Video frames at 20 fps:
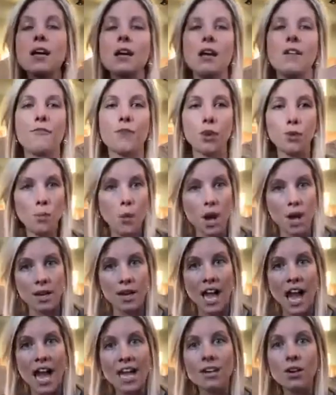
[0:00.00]
for
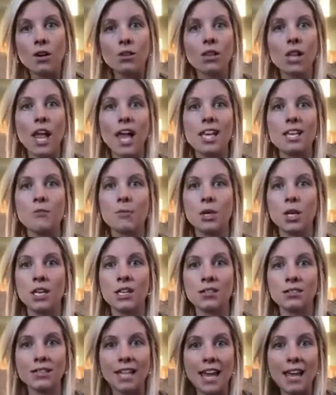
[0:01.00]
one, I don't like
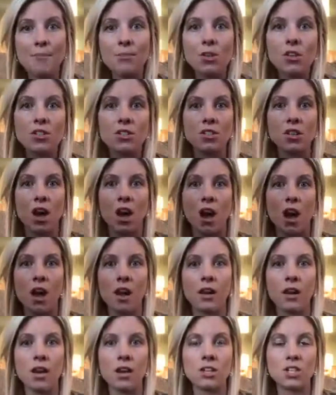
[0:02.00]
putting labels
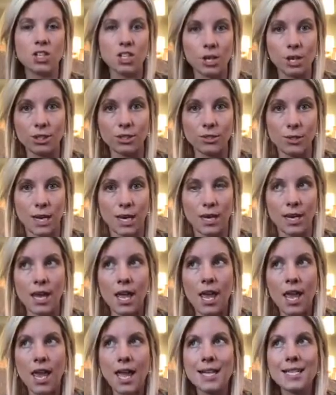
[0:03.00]
on children,
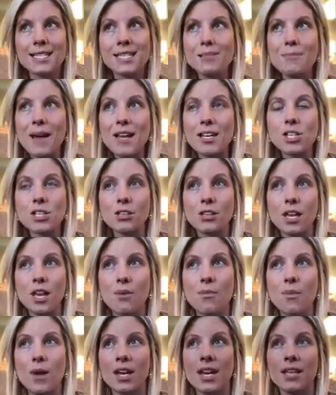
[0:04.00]
especially
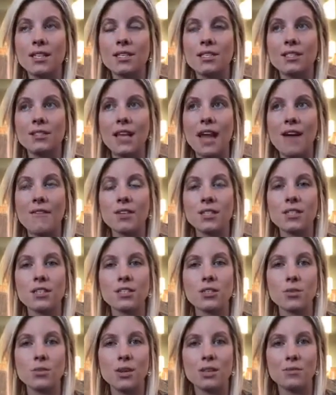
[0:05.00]
when it's having to
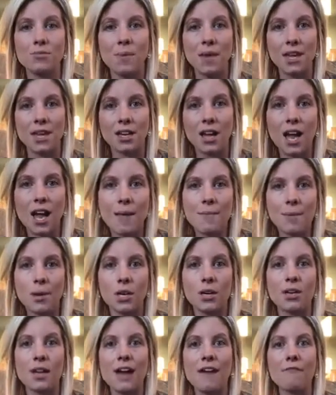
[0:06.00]
do with being hyper
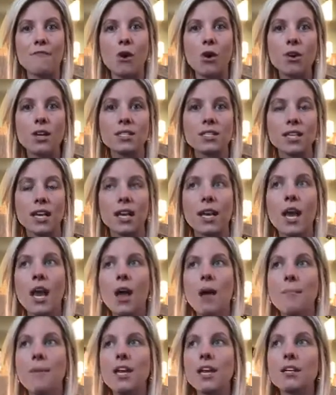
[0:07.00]
or not focusing,
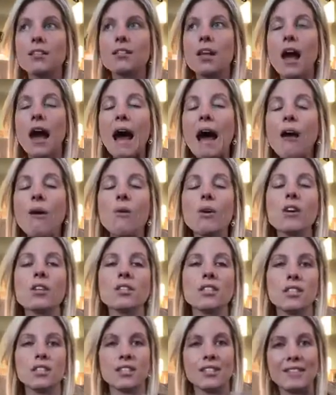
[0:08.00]
because our
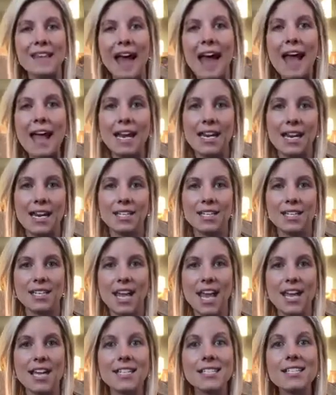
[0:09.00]
society
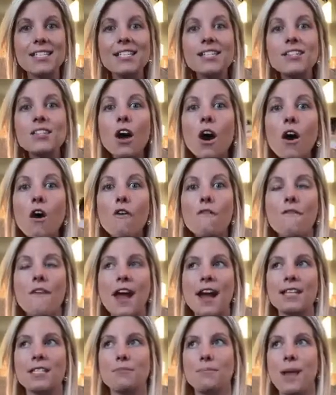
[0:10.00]
today is so
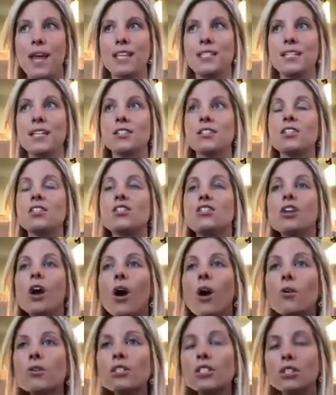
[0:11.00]
fast-paced and
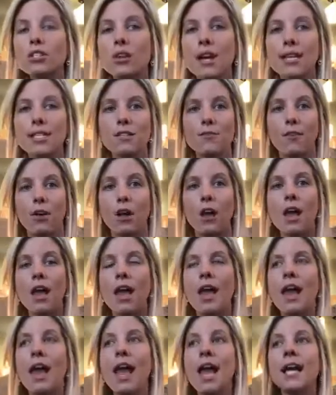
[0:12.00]
so stressful,
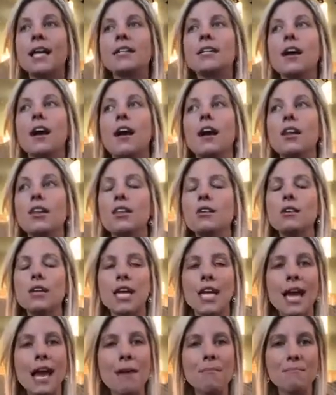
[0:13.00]
and you
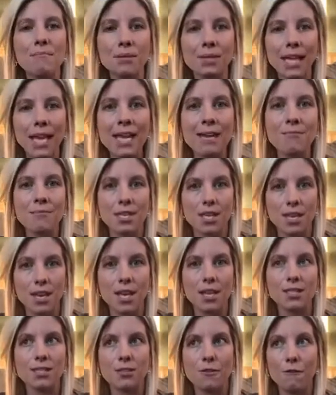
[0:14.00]
can't blame
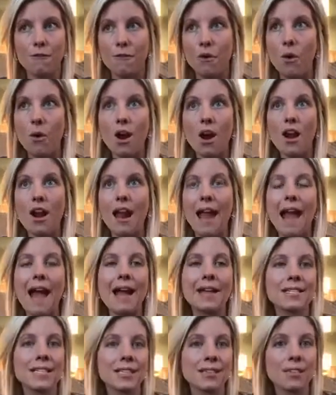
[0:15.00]
kids for
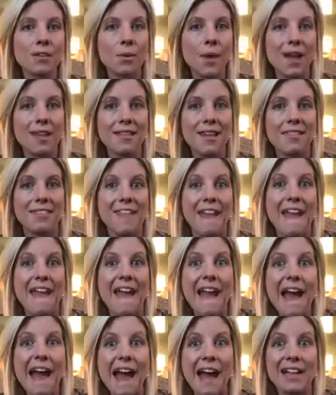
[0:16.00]
acting the way that they
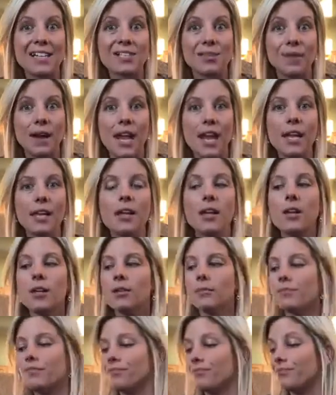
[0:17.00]
act, right?
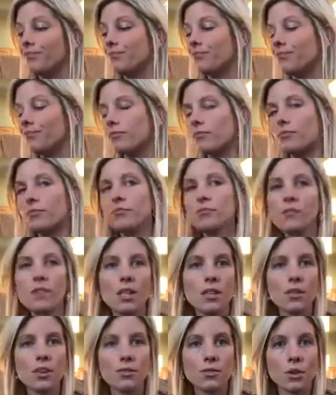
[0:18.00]

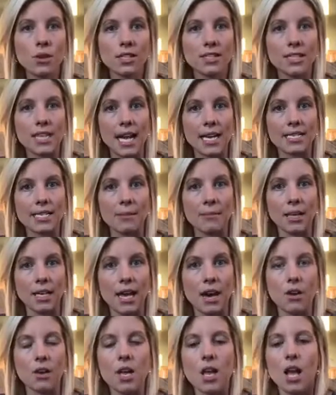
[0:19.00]
They're throwing socks at me
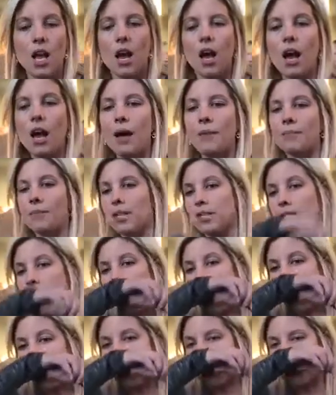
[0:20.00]
now.
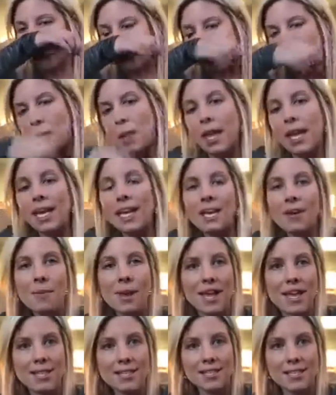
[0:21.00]
So
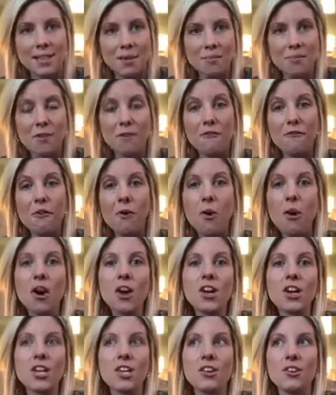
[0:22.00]
anyways,
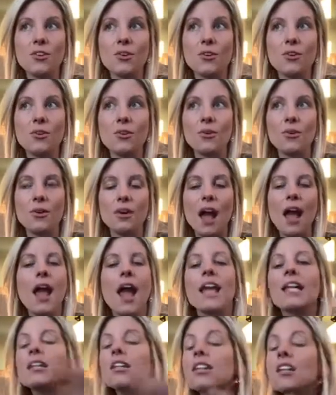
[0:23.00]

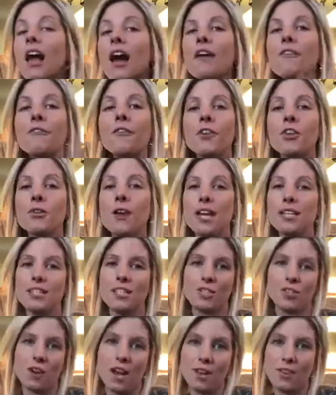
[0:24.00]
I'd love for you guys
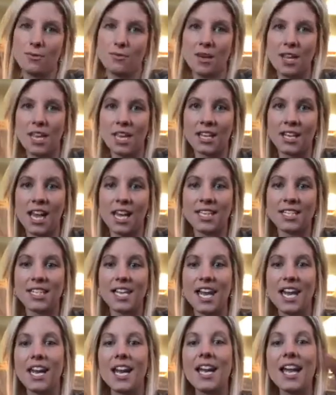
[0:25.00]
to try the Reconnect
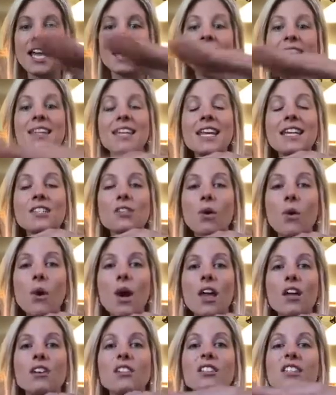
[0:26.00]
kit. Again, these
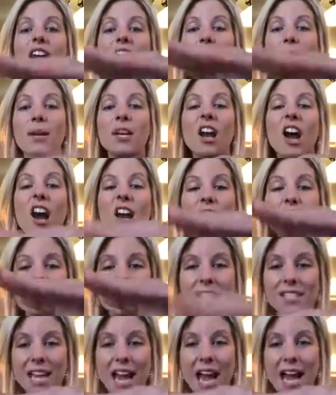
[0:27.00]
oils have been out of
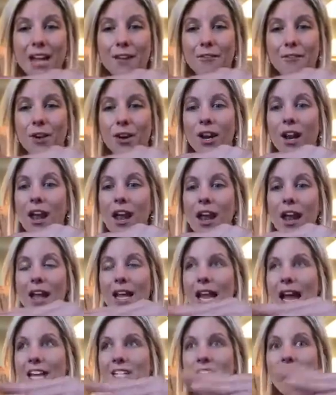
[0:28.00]
stock for,
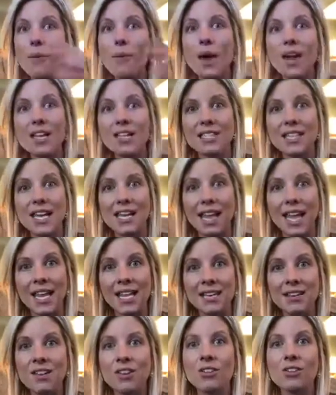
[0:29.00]
gosh, I want to say like
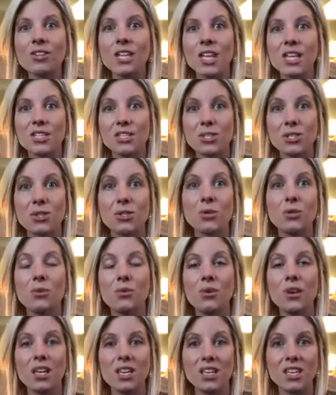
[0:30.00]
nearly
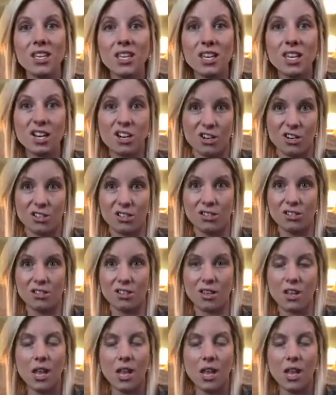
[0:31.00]
2 years.